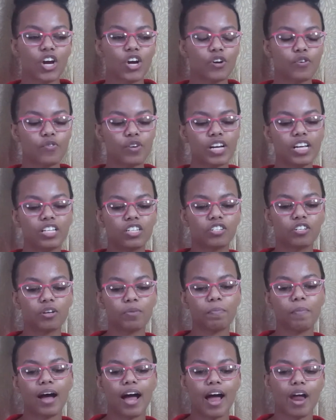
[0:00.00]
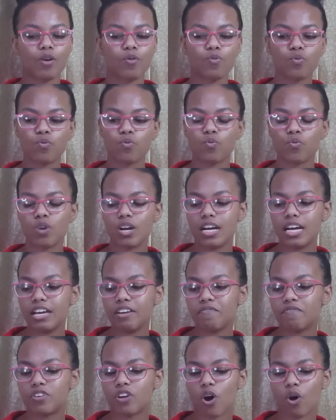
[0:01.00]
reached the man who
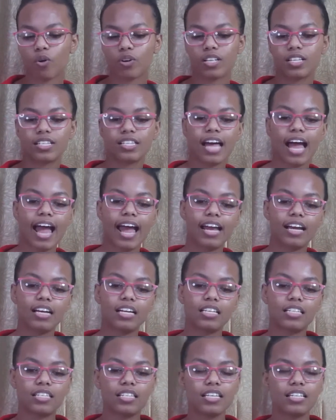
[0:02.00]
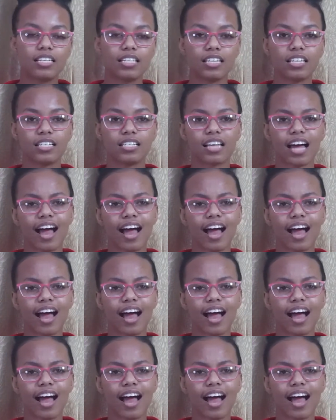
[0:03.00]
lived outside the cities,